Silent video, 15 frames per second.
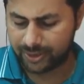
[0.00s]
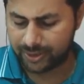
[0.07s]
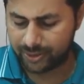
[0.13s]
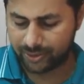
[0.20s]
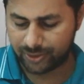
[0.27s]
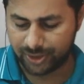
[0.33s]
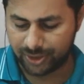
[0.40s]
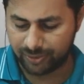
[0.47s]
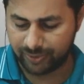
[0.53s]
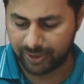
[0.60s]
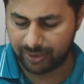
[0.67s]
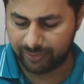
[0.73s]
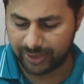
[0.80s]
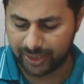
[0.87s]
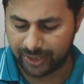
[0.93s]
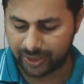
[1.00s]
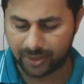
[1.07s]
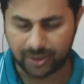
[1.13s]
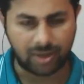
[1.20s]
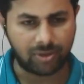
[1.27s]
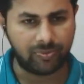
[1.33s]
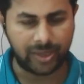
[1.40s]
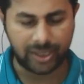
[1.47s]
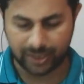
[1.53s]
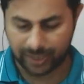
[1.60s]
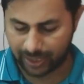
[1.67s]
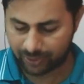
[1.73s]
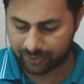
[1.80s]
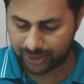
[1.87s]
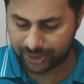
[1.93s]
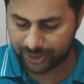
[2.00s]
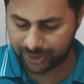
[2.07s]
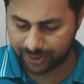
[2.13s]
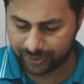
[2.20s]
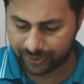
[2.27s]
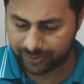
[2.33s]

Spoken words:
So this is very round figure calculation.